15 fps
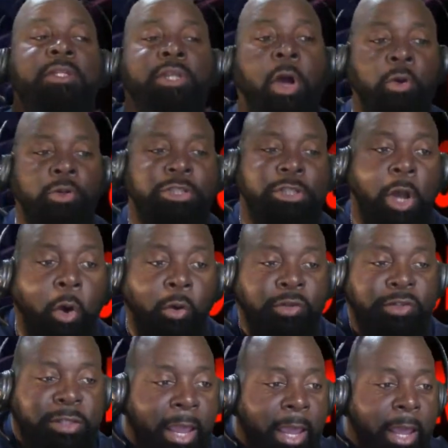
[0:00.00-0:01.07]
Joe Show
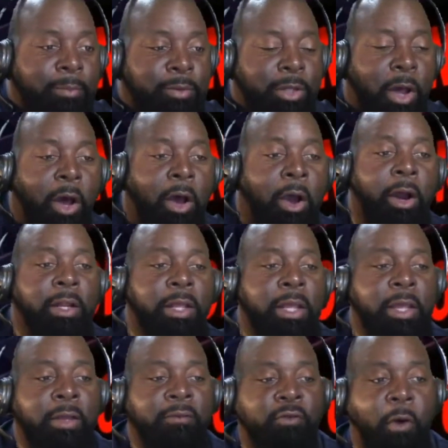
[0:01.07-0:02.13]
Sam's card.
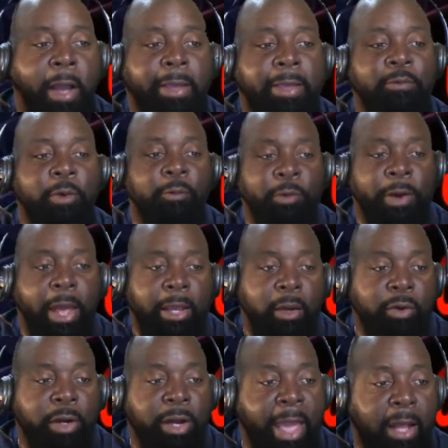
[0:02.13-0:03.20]
So when I
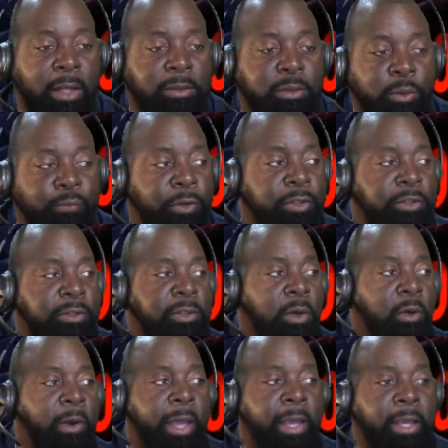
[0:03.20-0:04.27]
get rid of House Soup for the
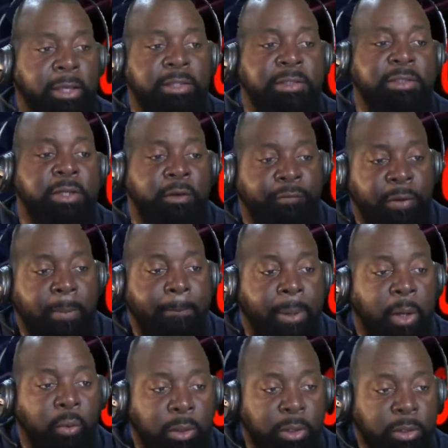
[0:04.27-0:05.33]
Soul, I can get stuff in
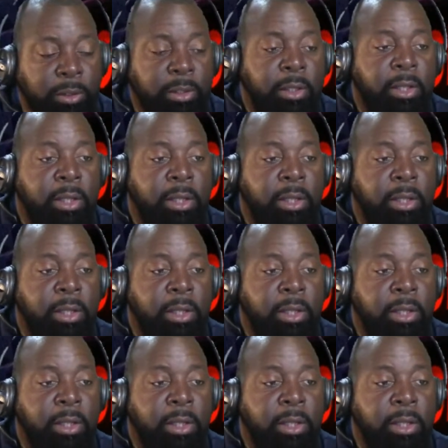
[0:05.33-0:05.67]
both.